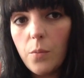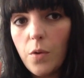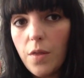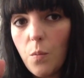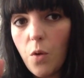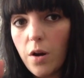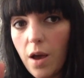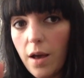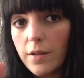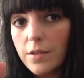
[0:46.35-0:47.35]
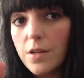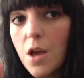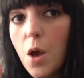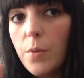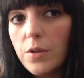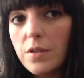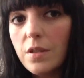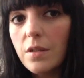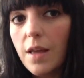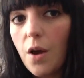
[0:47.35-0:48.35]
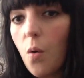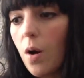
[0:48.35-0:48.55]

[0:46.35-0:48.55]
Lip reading: within one hand but still get